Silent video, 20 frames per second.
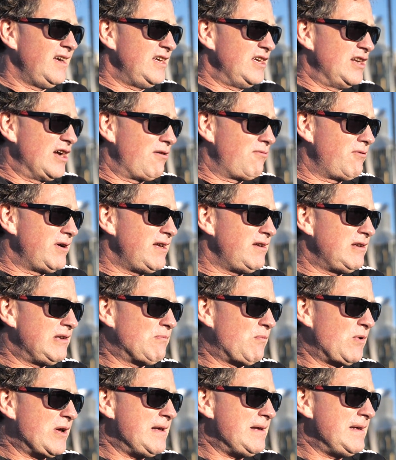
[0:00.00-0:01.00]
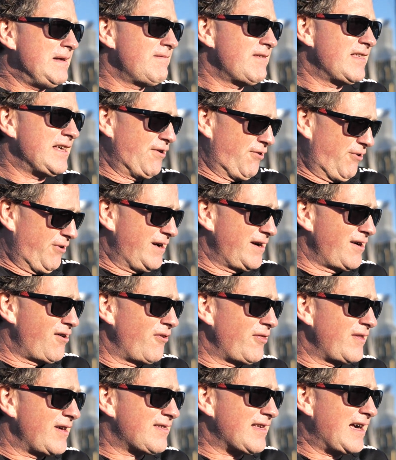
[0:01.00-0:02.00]
you know, we zeroed in
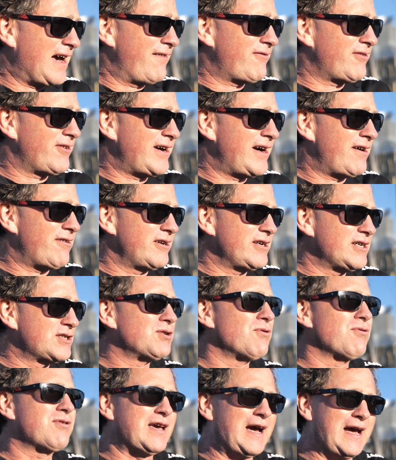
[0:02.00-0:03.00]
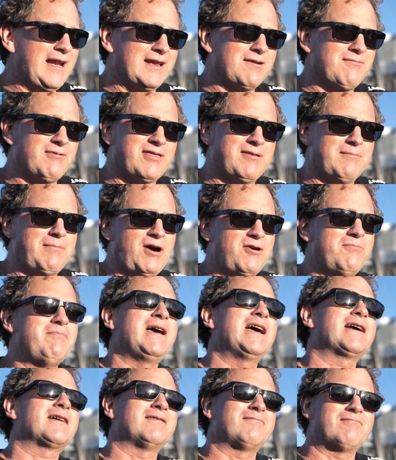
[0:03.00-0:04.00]
on this after our initial sailing with the boat
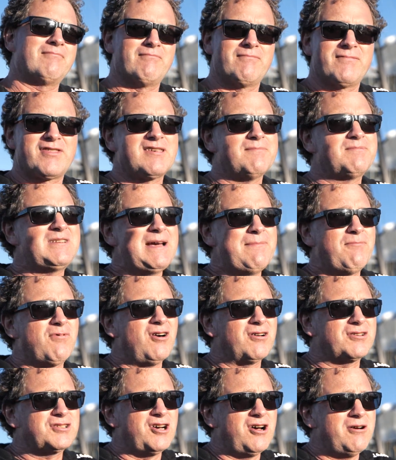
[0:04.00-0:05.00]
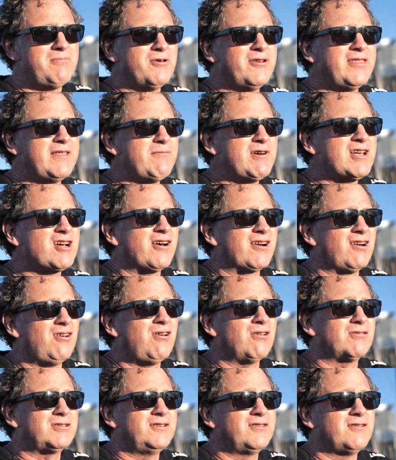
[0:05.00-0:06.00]
back in September, October, and then we kind of
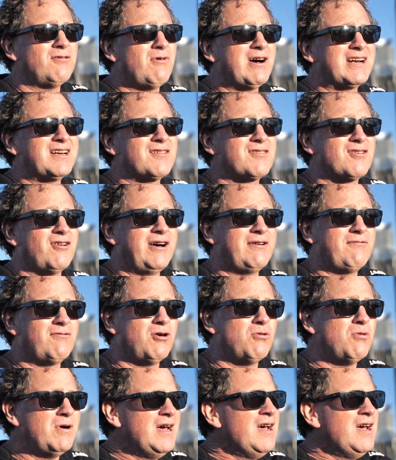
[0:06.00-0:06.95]
locked in the one design rule.